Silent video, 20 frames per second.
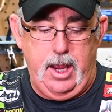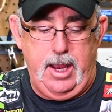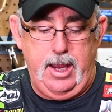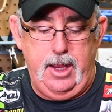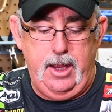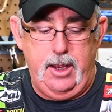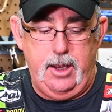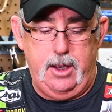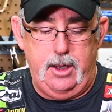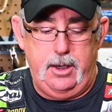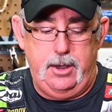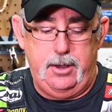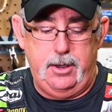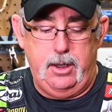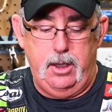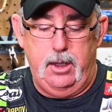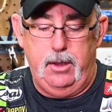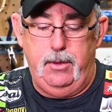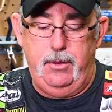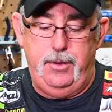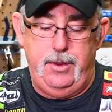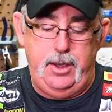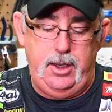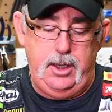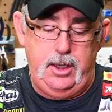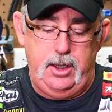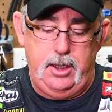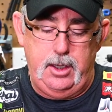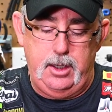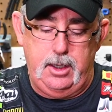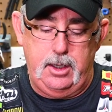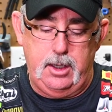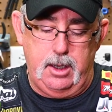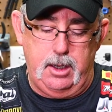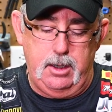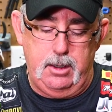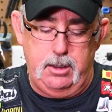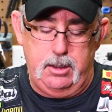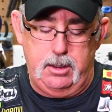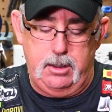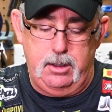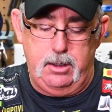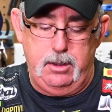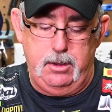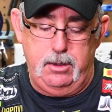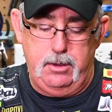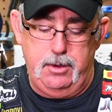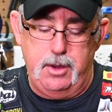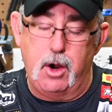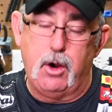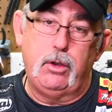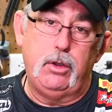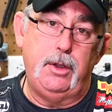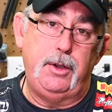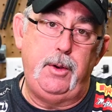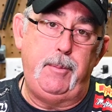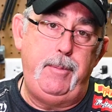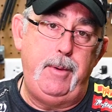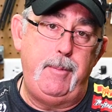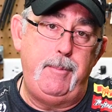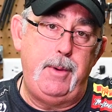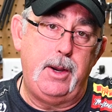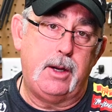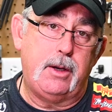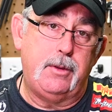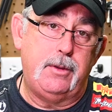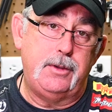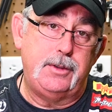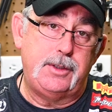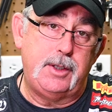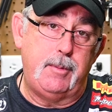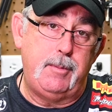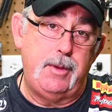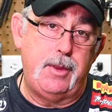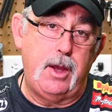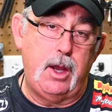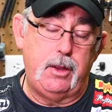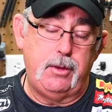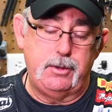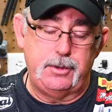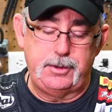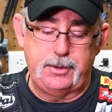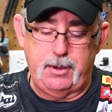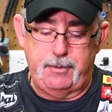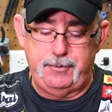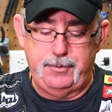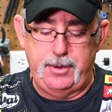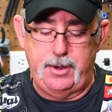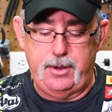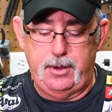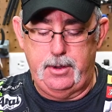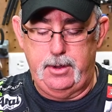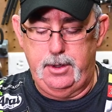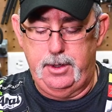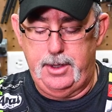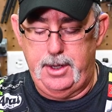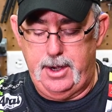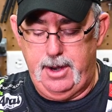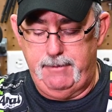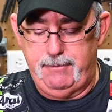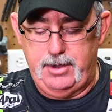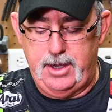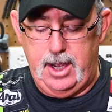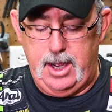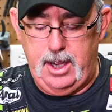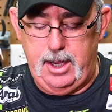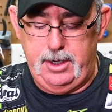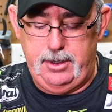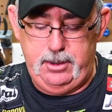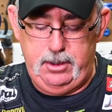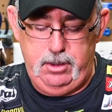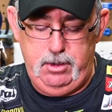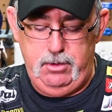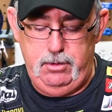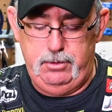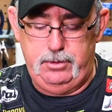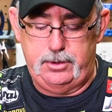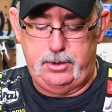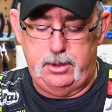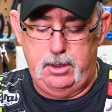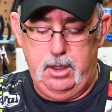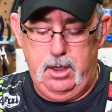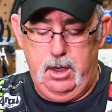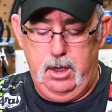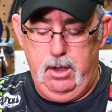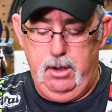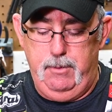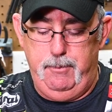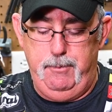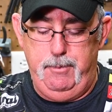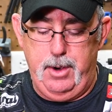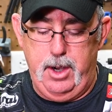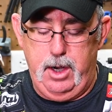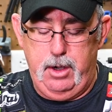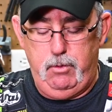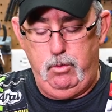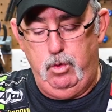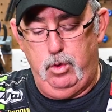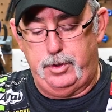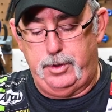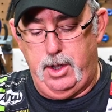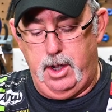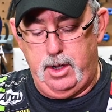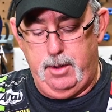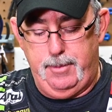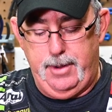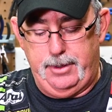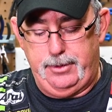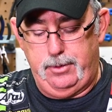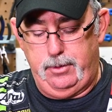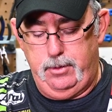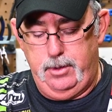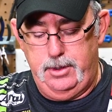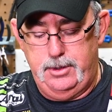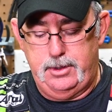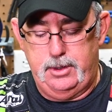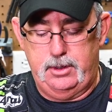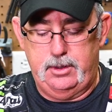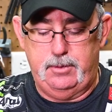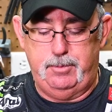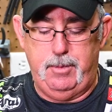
and they're a little bit bigger than some of the other stuff that I've got and used, but we'll talk about the reasons